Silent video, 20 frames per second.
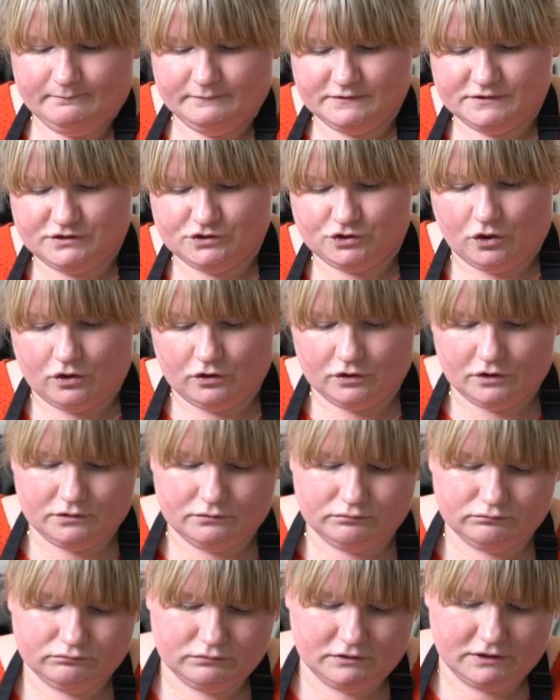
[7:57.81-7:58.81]
stock,
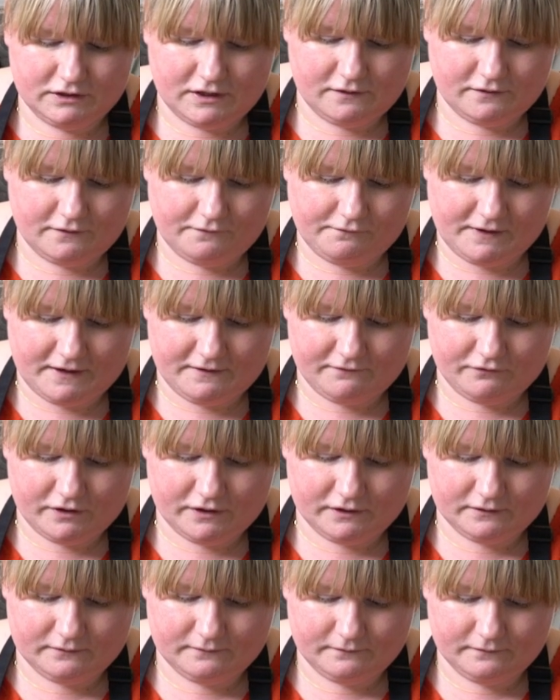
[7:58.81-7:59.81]
you know, the
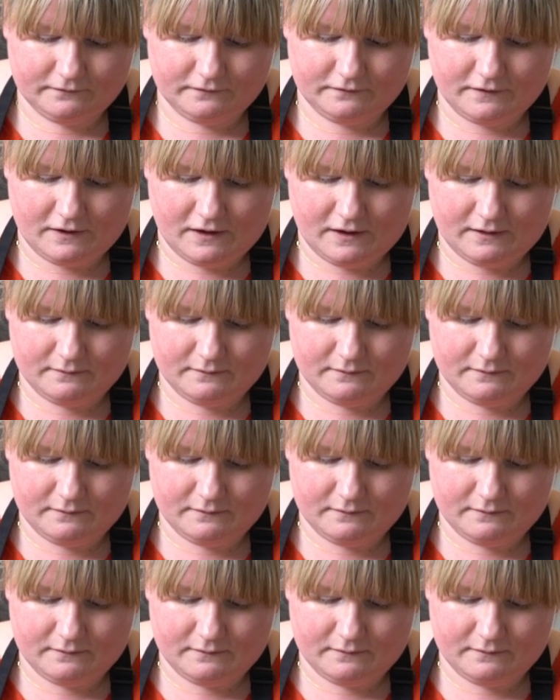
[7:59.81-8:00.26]
flavoring that